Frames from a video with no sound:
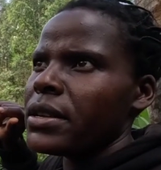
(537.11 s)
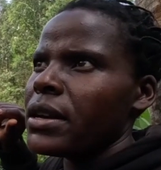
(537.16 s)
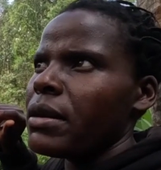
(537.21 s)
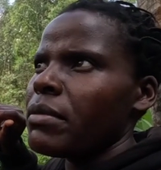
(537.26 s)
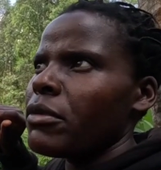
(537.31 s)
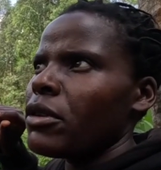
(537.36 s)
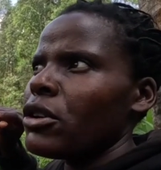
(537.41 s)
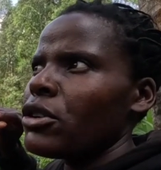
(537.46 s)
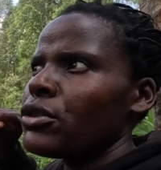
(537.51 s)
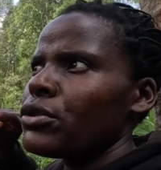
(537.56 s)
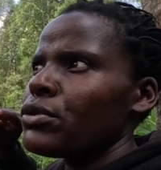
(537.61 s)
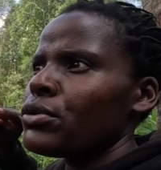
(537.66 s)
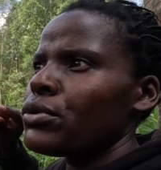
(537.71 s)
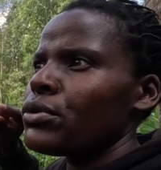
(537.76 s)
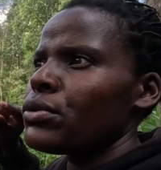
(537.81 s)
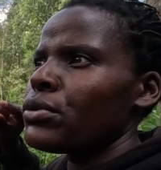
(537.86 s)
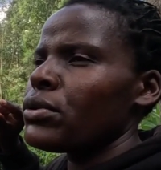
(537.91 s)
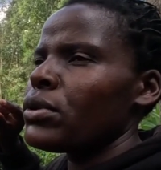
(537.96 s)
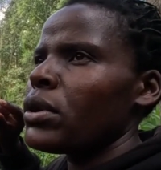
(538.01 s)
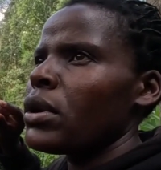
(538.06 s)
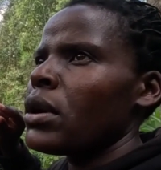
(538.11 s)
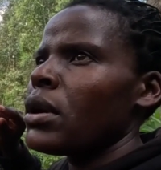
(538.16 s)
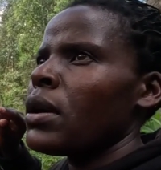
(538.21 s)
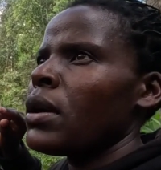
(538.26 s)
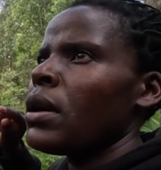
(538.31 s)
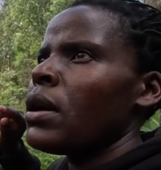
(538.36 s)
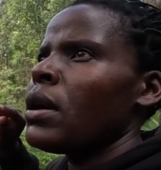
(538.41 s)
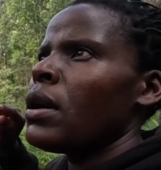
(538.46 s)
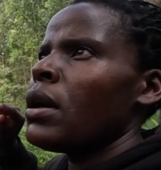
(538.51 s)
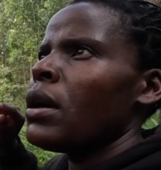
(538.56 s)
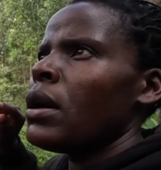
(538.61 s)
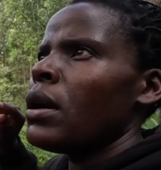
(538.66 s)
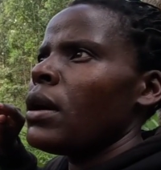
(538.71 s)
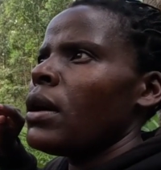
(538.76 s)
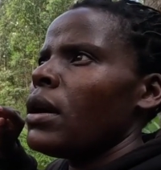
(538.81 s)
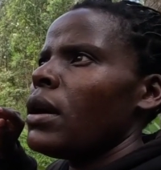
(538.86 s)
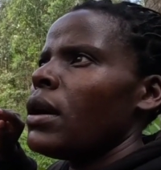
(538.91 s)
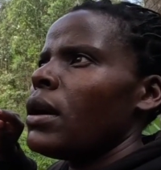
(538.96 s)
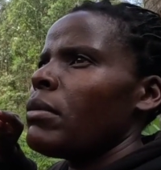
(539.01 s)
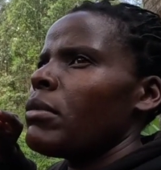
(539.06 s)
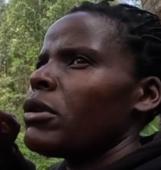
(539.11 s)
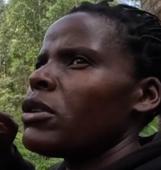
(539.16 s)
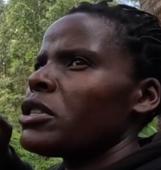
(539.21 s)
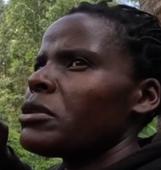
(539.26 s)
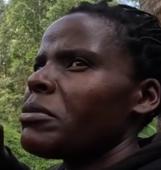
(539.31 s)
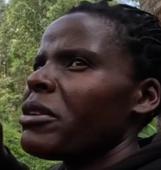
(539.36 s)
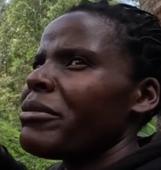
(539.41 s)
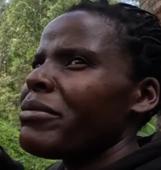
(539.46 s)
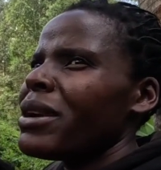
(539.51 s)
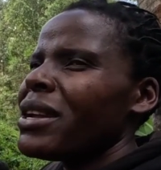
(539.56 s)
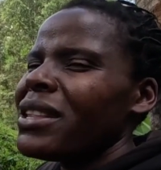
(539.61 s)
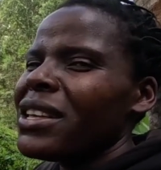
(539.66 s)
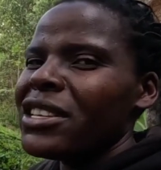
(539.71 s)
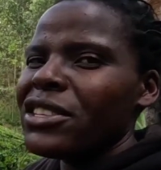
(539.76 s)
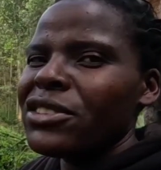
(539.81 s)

I'm going to uh, because my brother